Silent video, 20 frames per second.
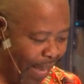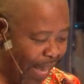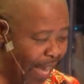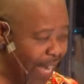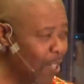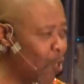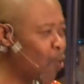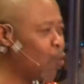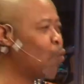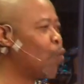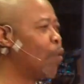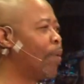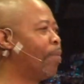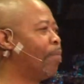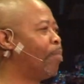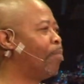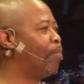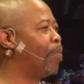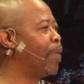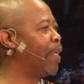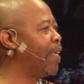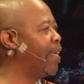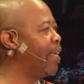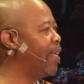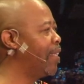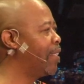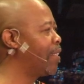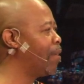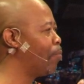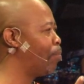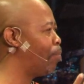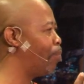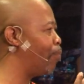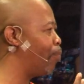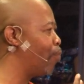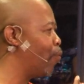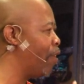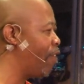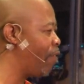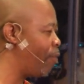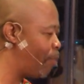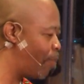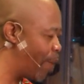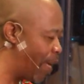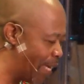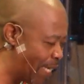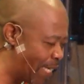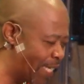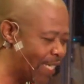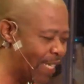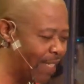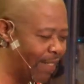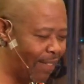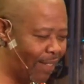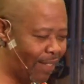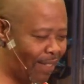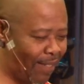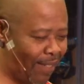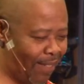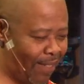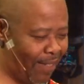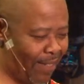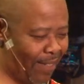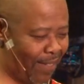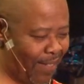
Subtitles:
As we build with patience.